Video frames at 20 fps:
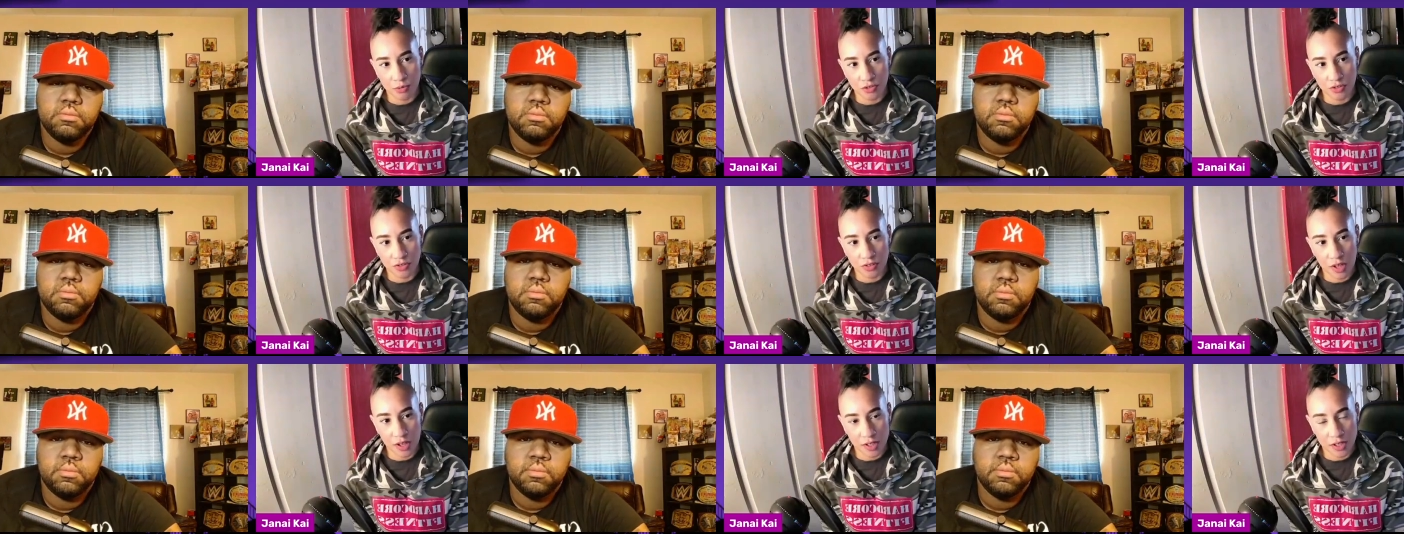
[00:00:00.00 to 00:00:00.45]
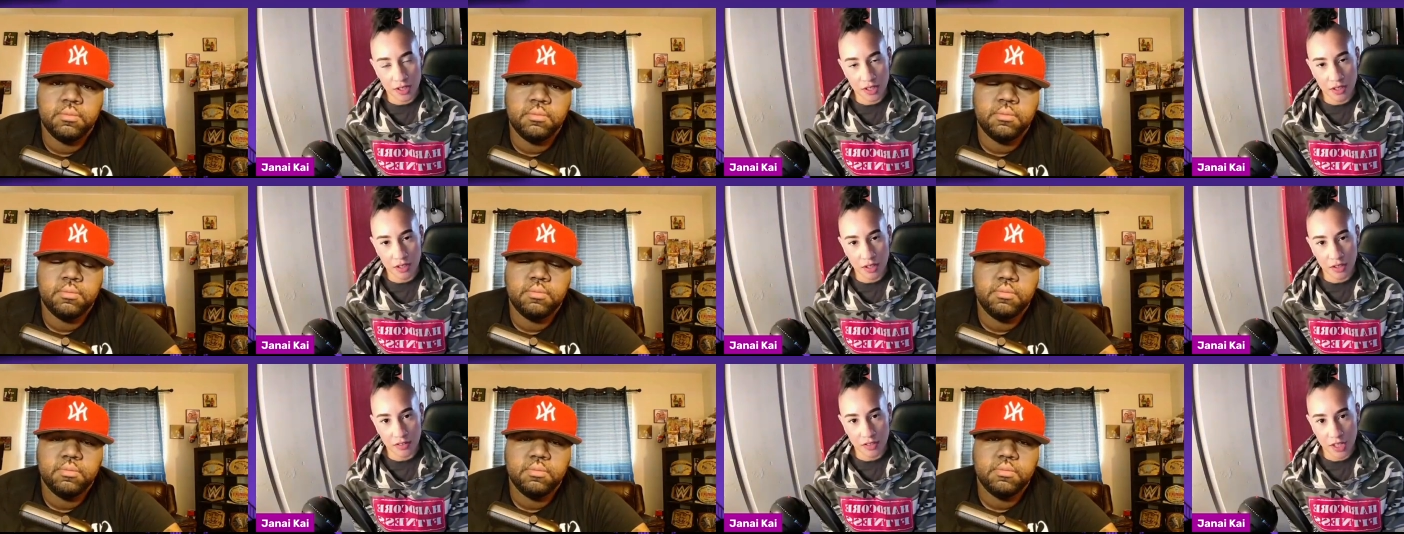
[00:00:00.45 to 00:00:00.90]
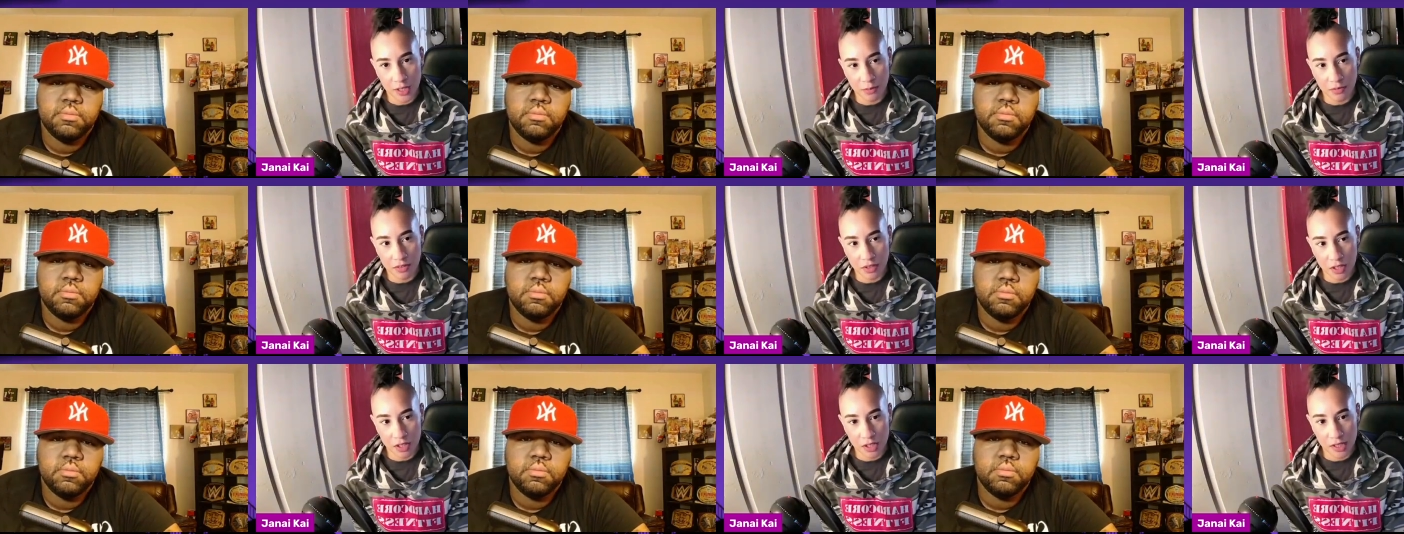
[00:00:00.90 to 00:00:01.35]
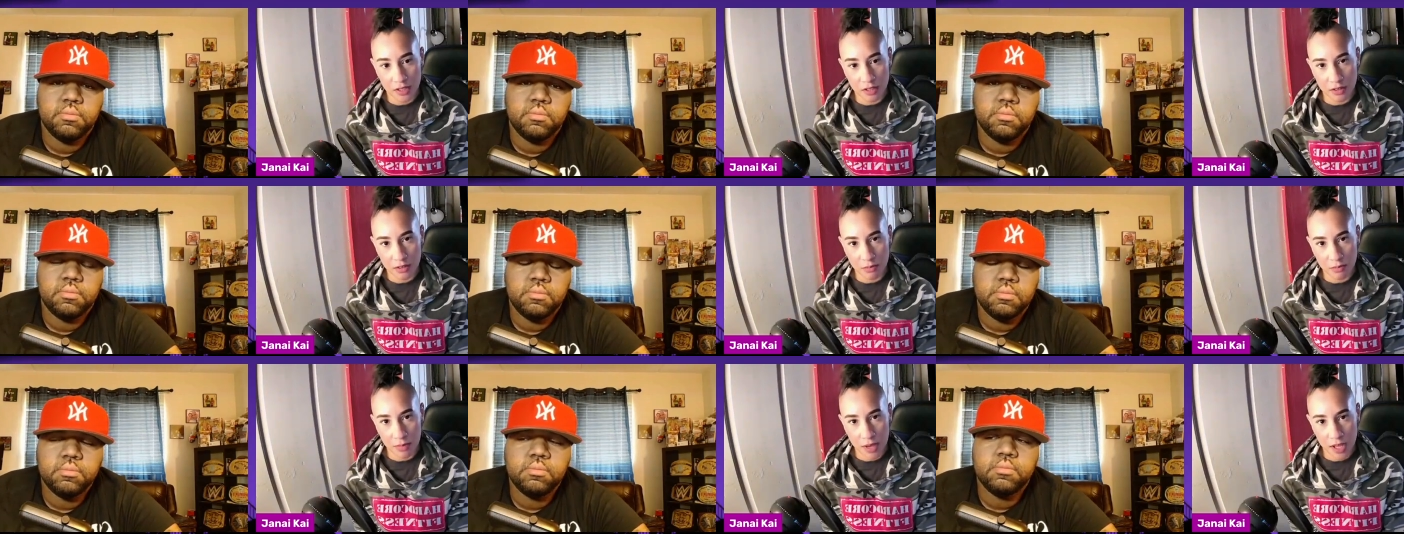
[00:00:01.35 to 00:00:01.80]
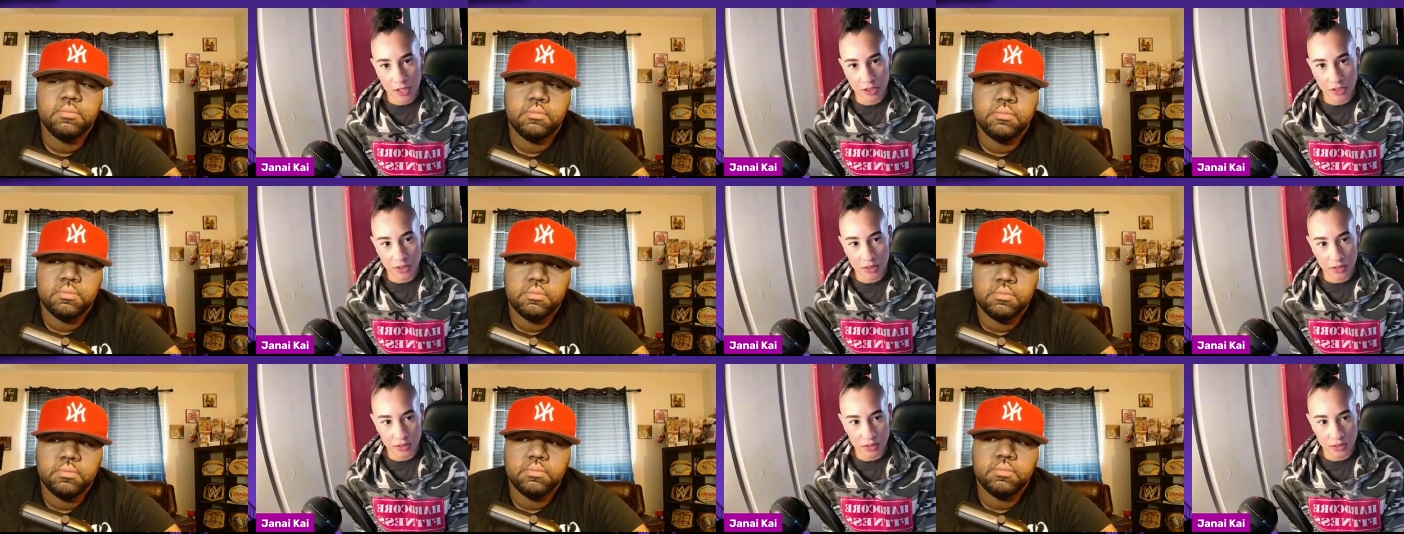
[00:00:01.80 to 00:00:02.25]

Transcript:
Speaker 1: study, like tape study mm-hmm. matches,